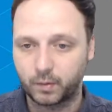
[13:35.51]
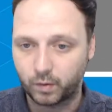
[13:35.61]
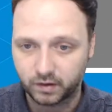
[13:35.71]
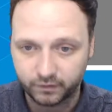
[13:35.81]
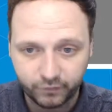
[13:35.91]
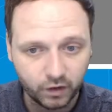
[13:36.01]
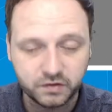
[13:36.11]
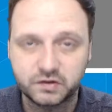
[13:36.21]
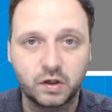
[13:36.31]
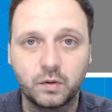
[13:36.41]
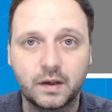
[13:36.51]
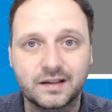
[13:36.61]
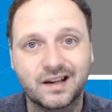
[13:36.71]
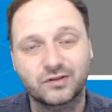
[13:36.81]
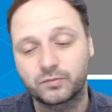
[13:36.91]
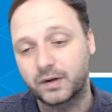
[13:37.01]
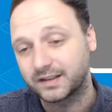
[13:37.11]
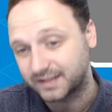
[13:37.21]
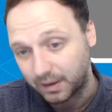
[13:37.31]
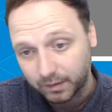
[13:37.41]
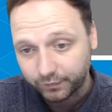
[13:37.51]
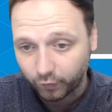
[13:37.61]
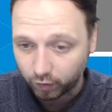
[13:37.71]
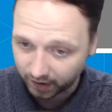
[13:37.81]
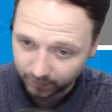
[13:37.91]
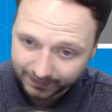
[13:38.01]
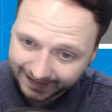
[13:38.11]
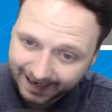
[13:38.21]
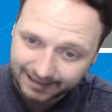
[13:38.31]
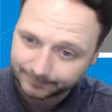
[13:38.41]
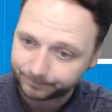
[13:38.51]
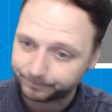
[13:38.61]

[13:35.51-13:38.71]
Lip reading: one of the first 2 international breaks, game week 4, game week 8.